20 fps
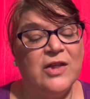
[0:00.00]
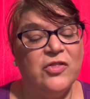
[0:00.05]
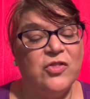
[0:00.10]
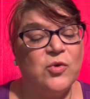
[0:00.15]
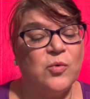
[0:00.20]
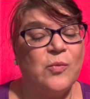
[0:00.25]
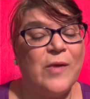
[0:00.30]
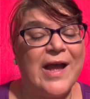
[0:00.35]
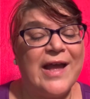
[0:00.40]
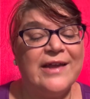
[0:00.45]

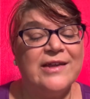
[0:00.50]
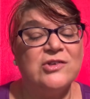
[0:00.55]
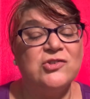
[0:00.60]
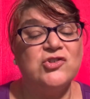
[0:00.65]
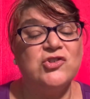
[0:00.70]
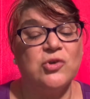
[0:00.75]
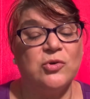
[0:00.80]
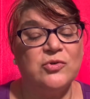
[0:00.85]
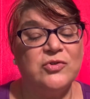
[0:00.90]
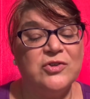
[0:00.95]
The wagon
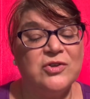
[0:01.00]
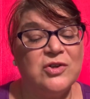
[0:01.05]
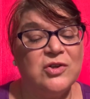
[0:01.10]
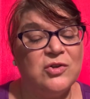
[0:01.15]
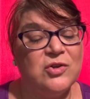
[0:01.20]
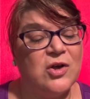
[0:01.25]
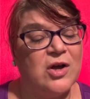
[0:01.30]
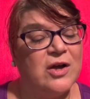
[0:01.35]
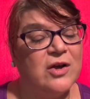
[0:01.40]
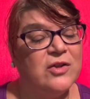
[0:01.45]
jolted
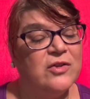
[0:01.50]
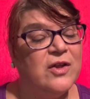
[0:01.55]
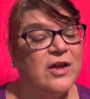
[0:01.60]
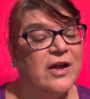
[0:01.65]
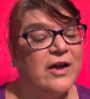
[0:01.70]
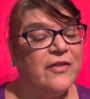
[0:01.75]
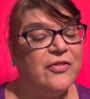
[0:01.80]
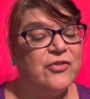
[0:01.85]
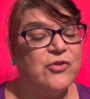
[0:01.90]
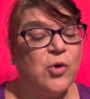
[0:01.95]
along
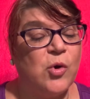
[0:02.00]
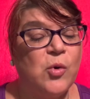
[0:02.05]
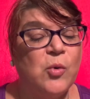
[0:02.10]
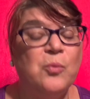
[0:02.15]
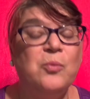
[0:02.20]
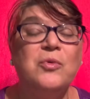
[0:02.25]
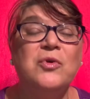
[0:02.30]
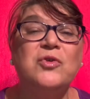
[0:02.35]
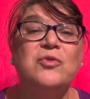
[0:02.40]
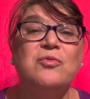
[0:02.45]
the
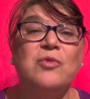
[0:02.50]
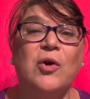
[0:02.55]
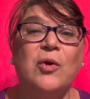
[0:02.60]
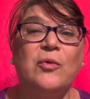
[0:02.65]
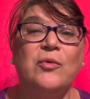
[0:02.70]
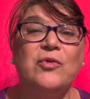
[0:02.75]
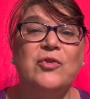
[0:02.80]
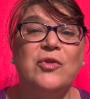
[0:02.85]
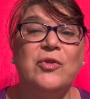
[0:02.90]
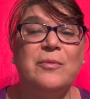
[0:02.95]
homeward
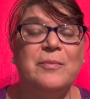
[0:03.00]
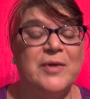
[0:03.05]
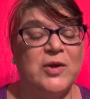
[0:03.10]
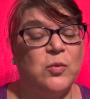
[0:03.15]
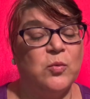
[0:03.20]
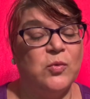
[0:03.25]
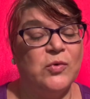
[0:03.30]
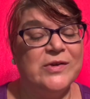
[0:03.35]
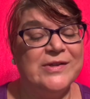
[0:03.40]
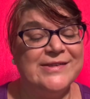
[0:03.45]
road to the big
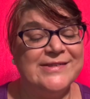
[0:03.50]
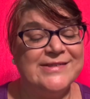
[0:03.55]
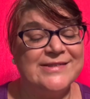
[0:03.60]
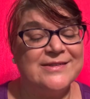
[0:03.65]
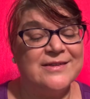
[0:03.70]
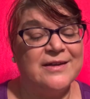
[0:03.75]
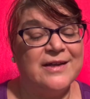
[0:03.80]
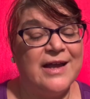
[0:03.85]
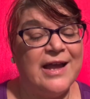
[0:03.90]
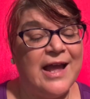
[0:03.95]
woods,